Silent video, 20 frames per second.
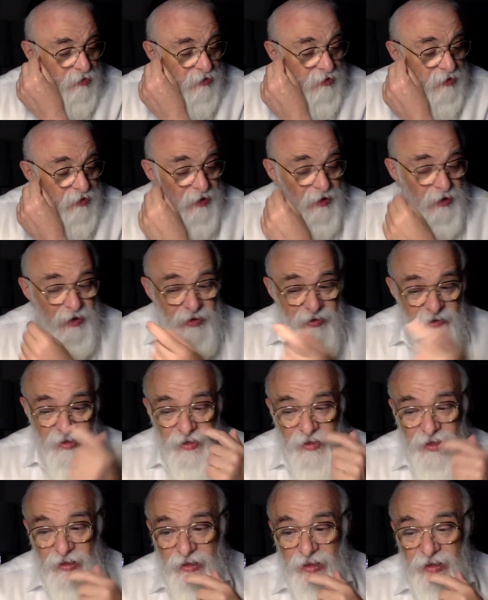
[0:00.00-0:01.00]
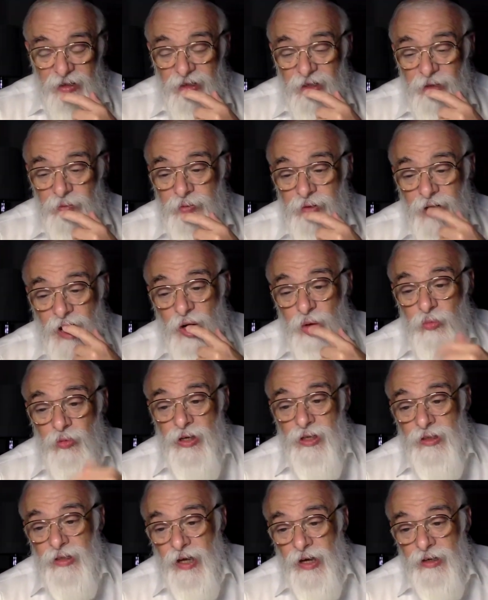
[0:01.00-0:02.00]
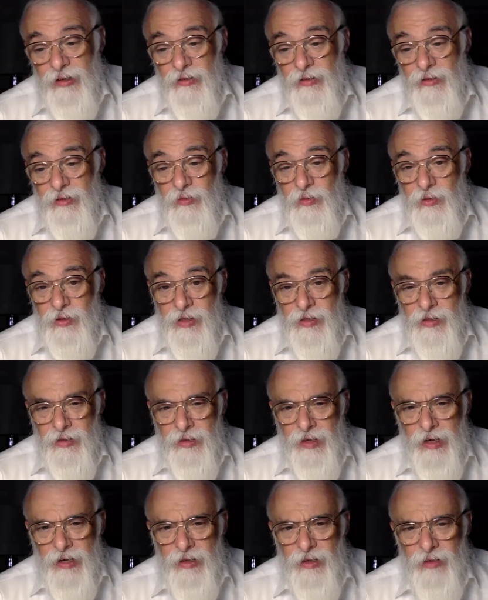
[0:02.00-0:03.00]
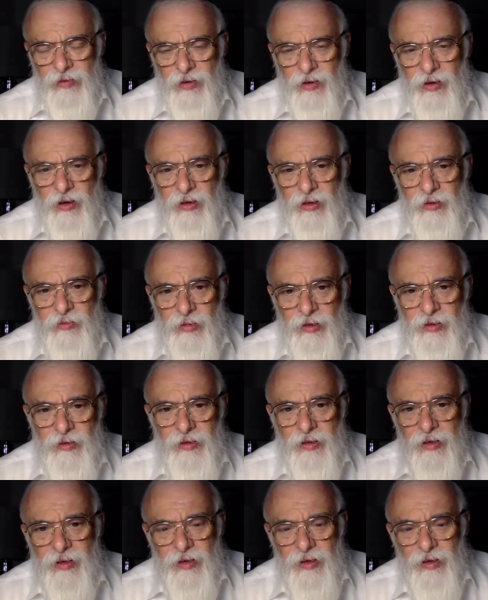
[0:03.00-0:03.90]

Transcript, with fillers: It's connected to the primary tainuk, which is the tainuk of chochma,